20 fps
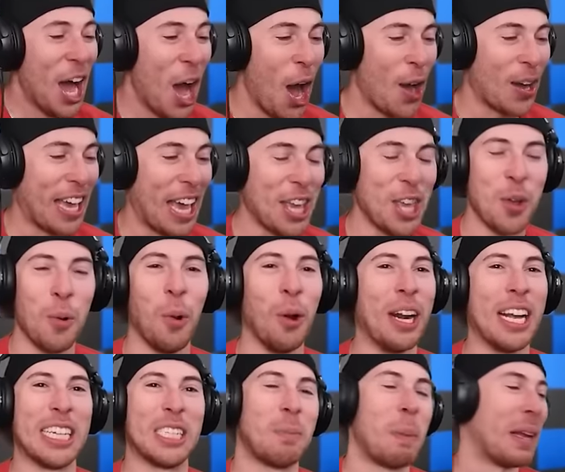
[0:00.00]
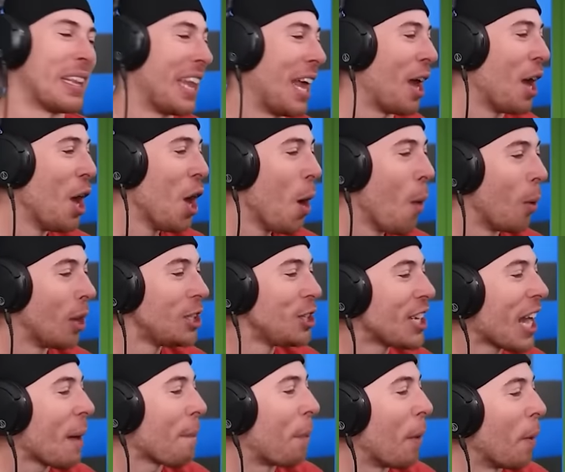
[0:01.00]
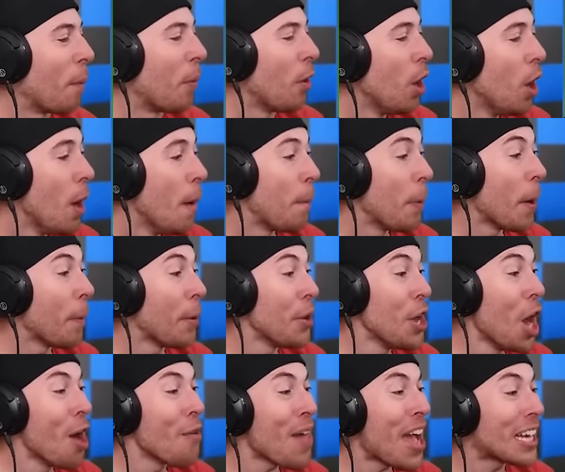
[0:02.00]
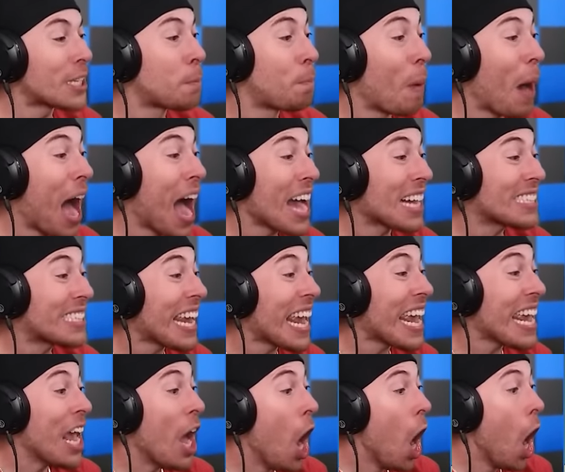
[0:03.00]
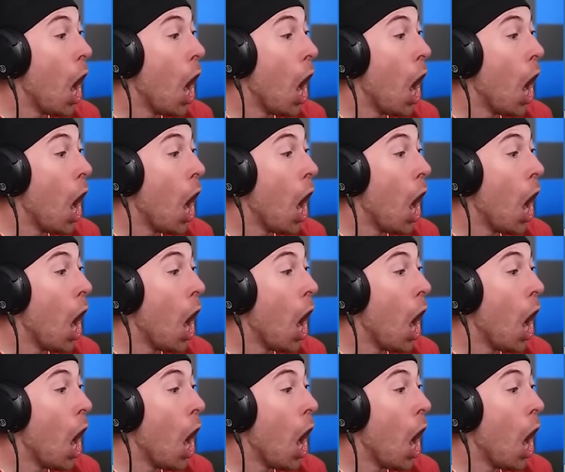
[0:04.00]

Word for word: Okay, you weren't expecting that. What'd you get, Purple? Purple, no, that's Boxy!